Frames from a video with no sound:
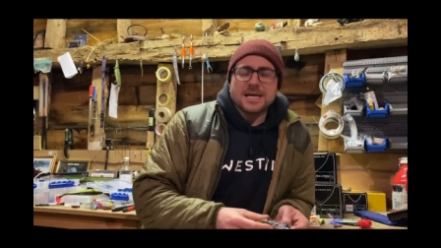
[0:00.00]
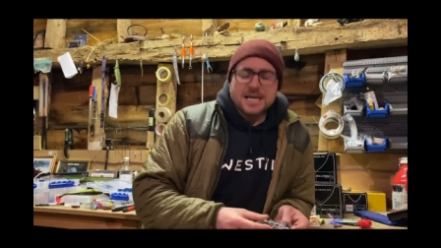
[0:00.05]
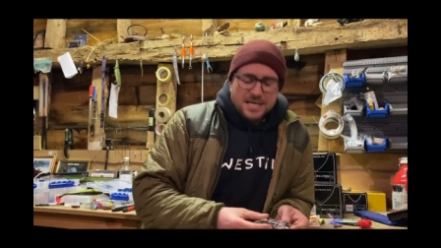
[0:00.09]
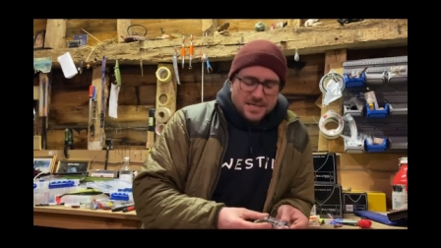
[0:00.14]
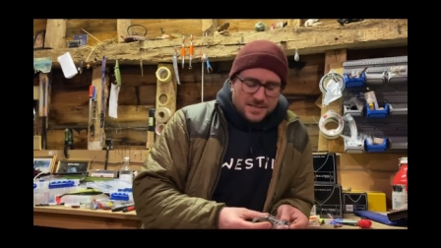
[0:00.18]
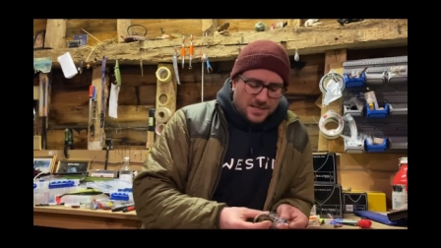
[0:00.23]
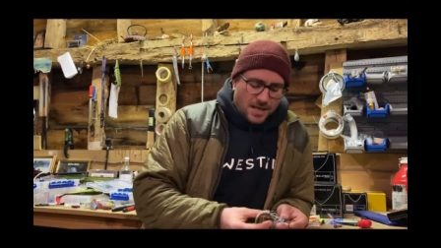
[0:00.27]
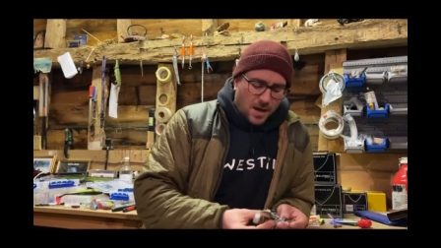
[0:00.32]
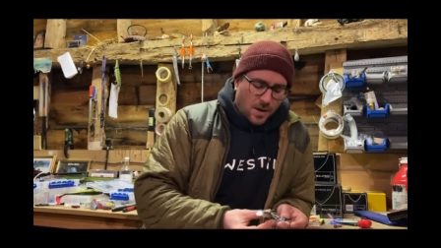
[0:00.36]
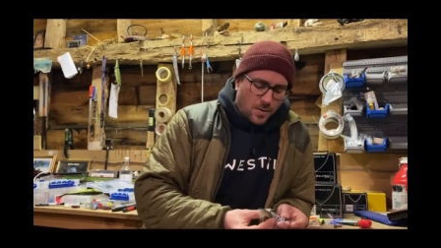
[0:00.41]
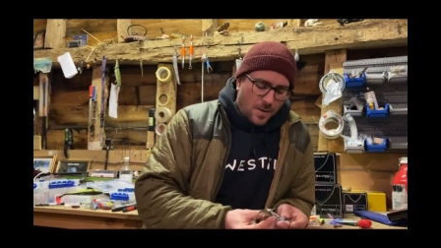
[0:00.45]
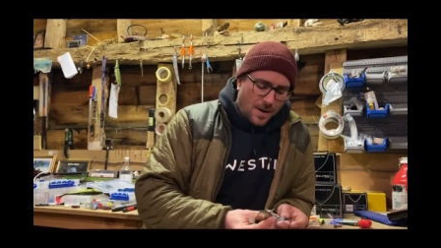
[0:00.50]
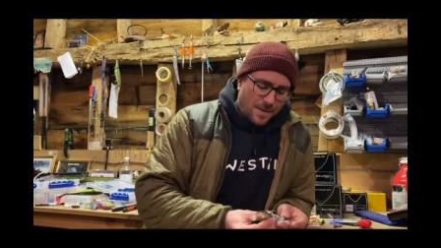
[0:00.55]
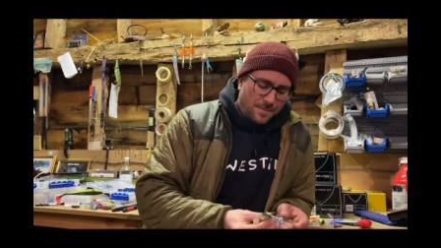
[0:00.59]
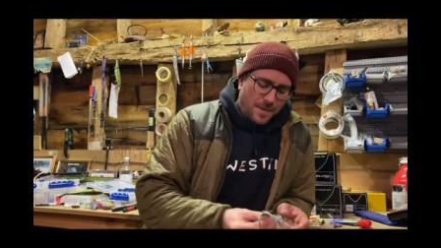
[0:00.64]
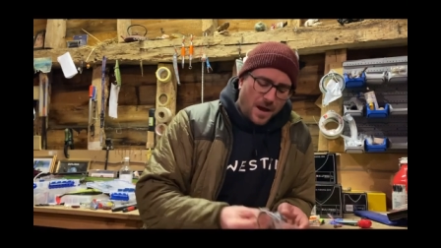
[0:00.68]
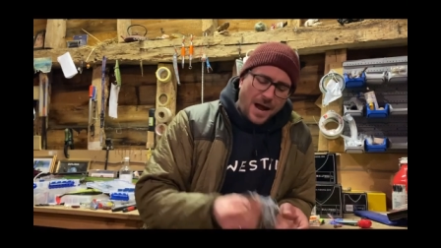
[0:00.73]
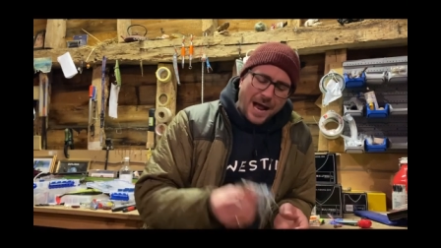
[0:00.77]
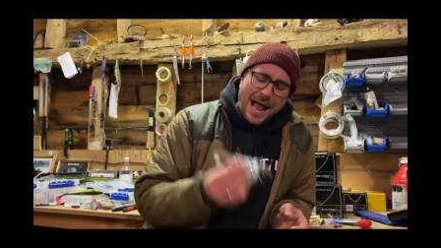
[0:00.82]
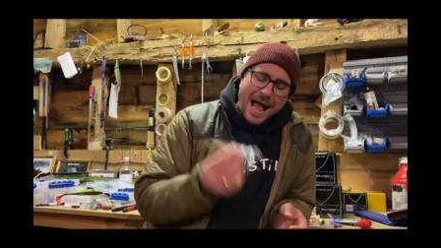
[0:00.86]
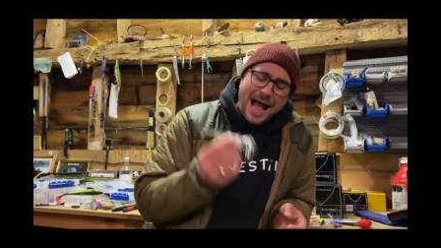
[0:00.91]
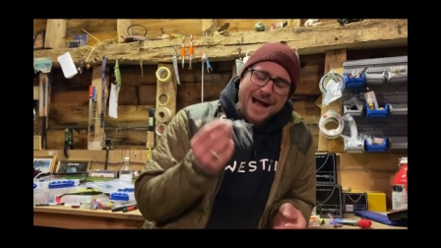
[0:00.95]
So
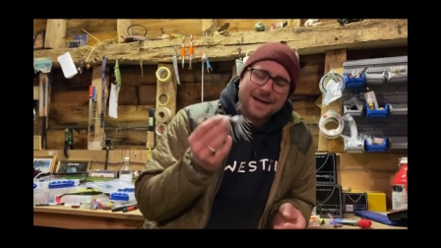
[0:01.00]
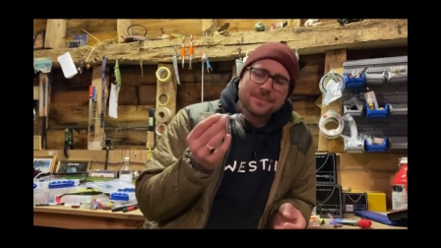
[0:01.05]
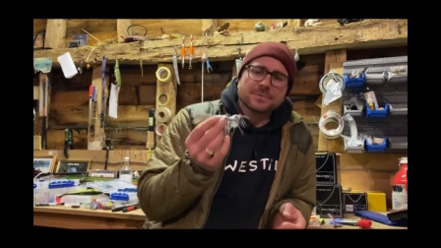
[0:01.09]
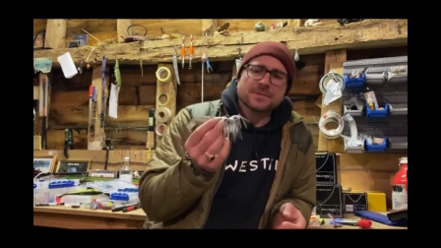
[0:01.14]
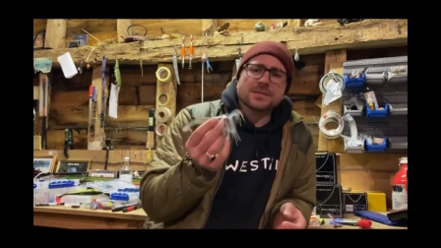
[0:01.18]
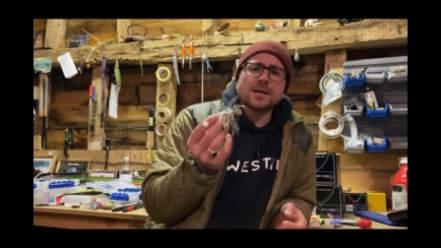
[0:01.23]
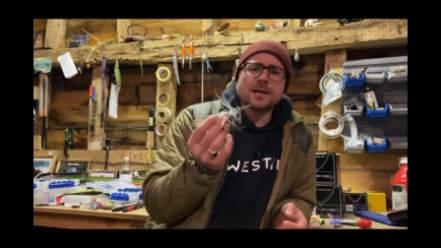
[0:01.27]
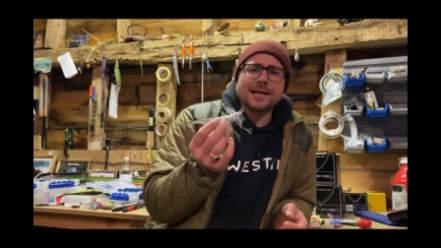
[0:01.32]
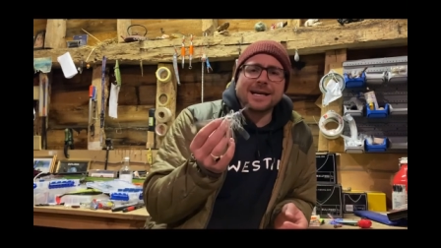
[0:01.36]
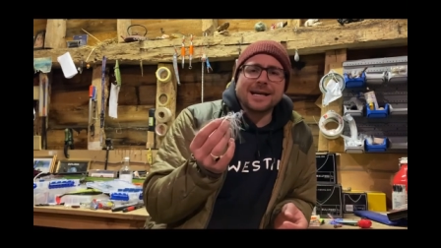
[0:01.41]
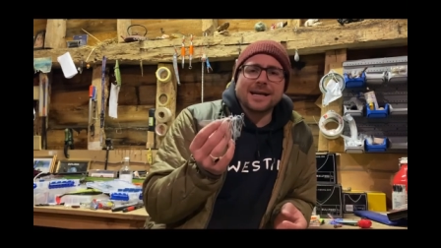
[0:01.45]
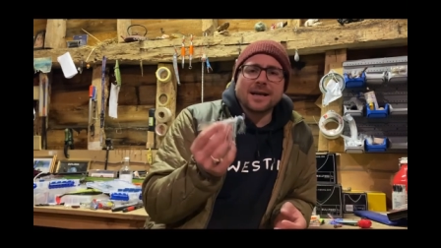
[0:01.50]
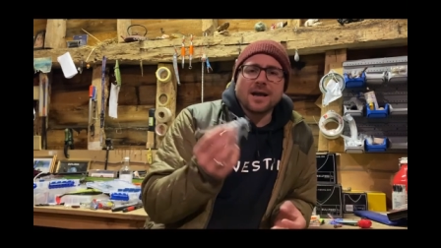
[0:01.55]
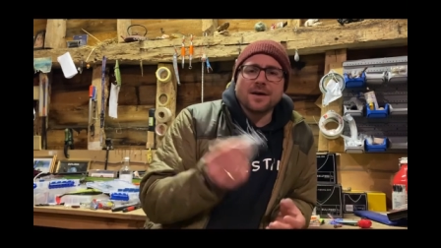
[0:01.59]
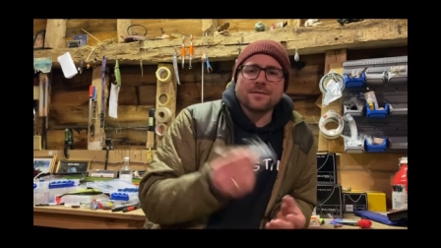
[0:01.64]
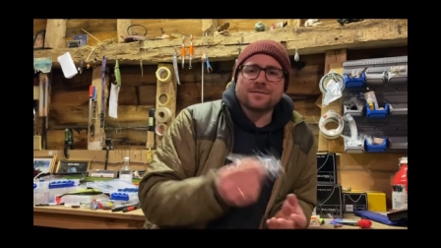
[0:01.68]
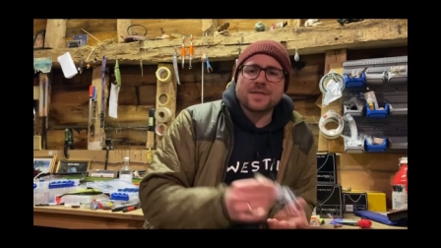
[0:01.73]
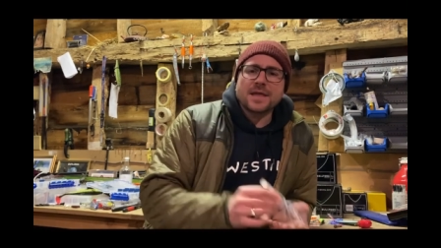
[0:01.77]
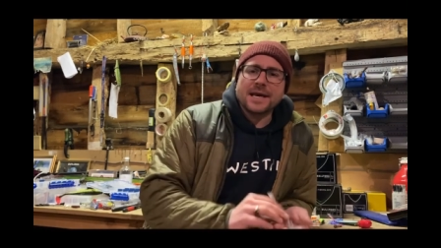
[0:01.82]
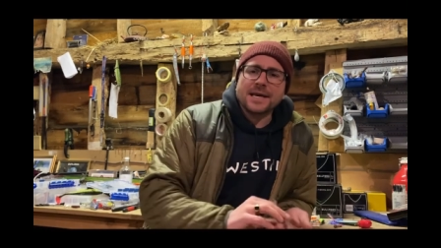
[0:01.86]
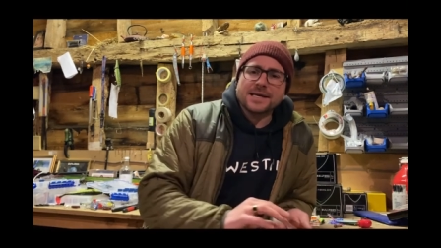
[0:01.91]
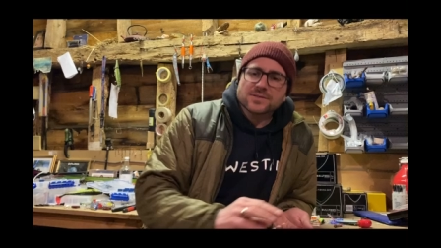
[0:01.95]
I absolutely
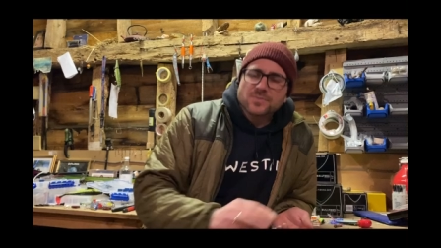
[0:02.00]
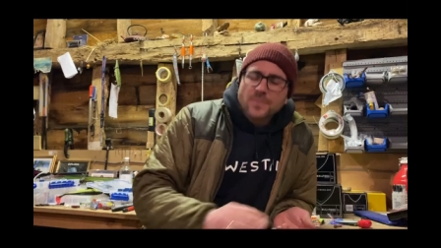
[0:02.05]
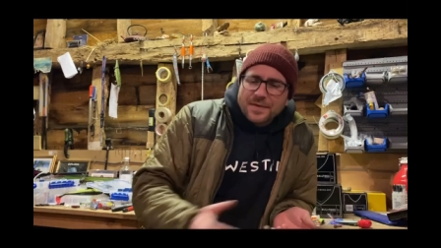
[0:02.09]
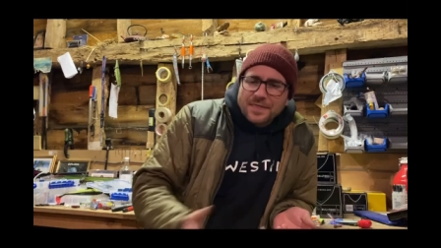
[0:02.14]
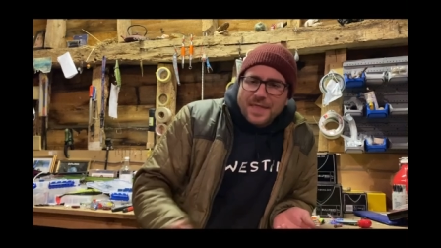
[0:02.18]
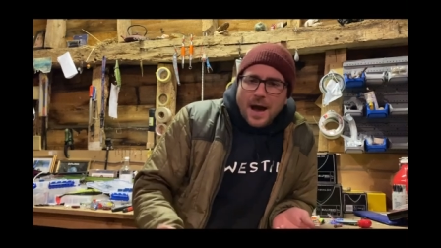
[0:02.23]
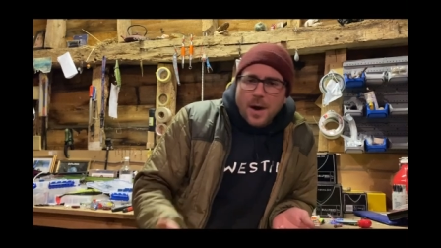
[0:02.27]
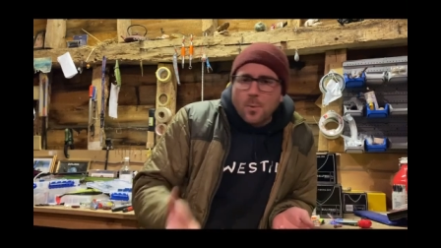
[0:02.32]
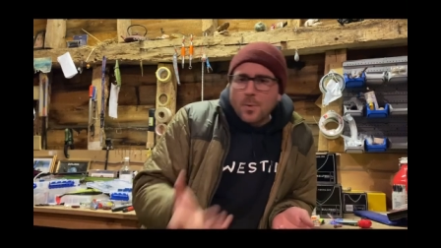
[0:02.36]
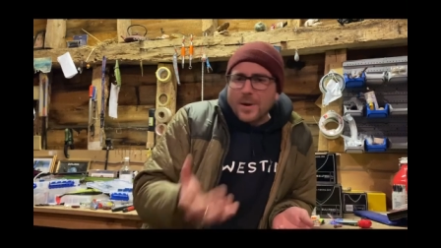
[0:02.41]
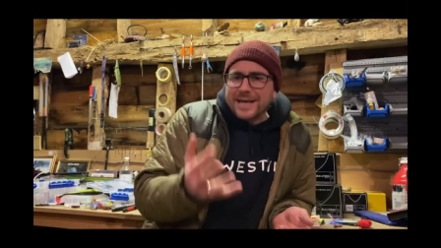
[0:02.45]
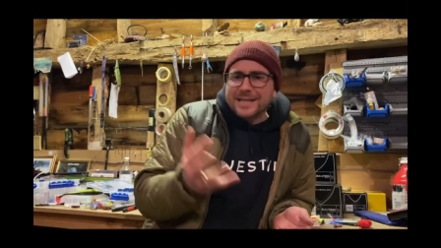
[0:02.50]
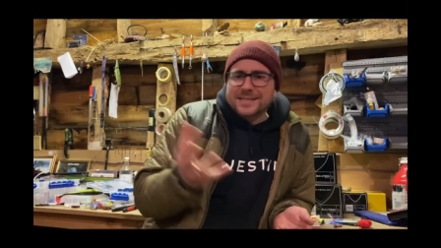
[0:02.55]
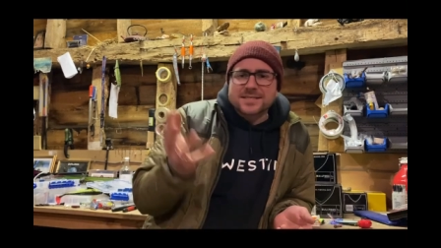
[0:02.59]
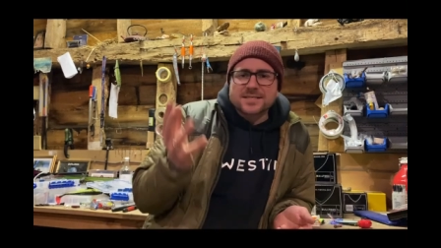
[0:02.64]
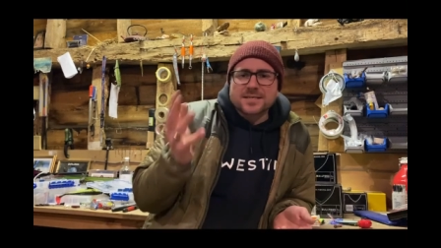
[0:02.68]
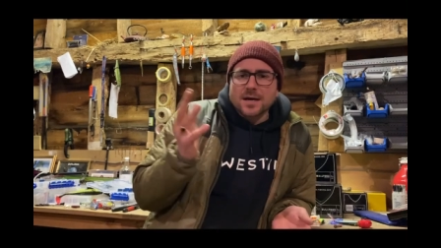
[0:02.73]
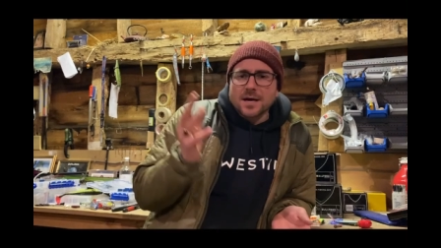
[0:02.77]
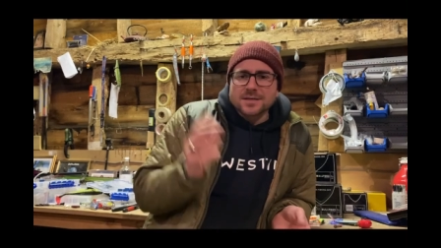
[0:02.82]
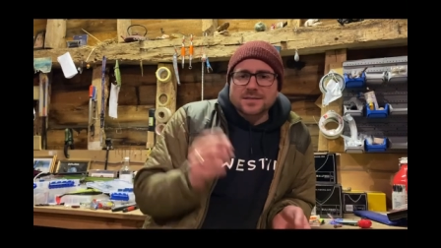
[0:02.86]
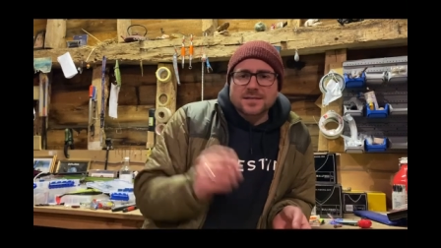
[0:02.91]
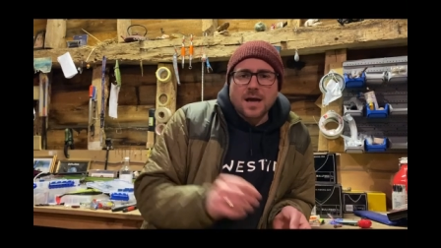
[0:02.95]
love these when that weed
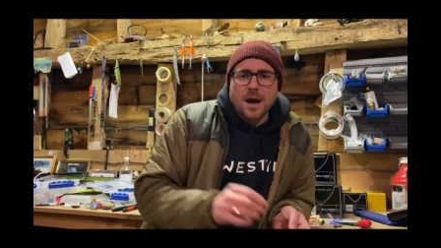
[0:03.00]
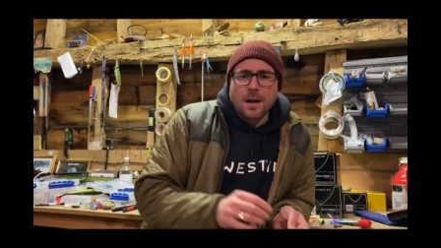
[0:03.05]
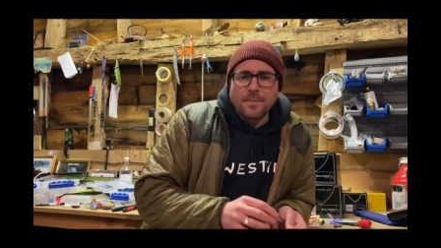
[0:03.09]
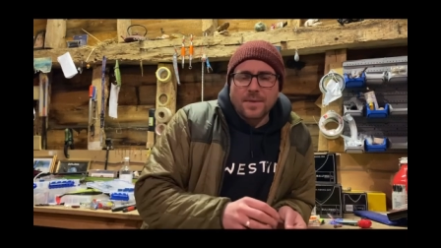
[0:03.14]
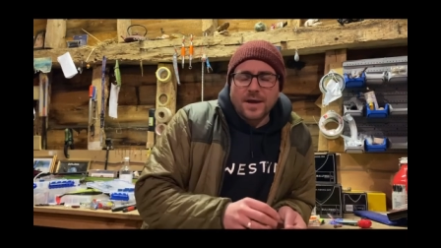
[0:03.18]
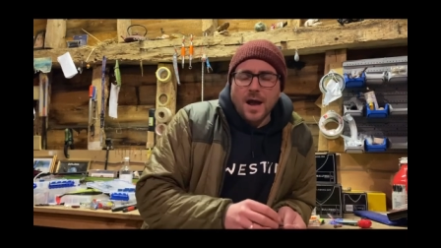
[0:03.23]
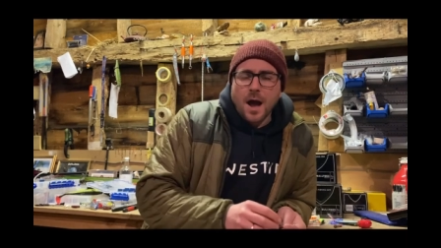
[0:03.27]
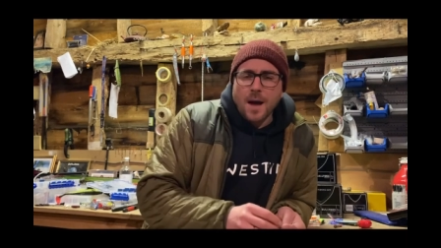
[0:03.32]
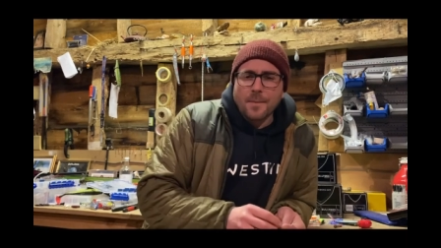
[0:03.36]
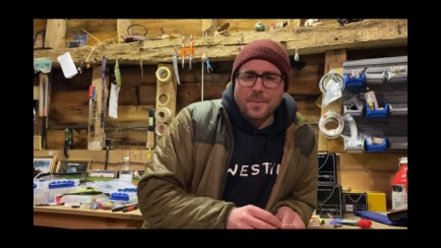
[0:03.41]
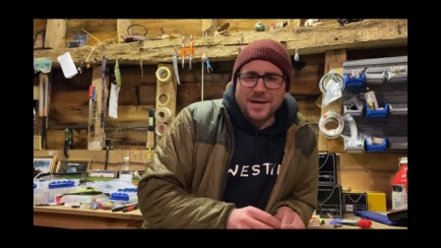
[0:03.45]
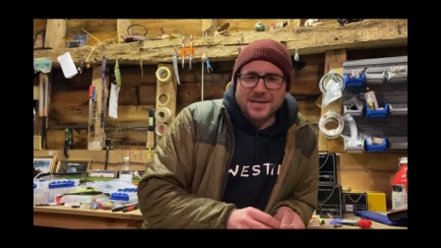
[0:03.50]
starts coming up,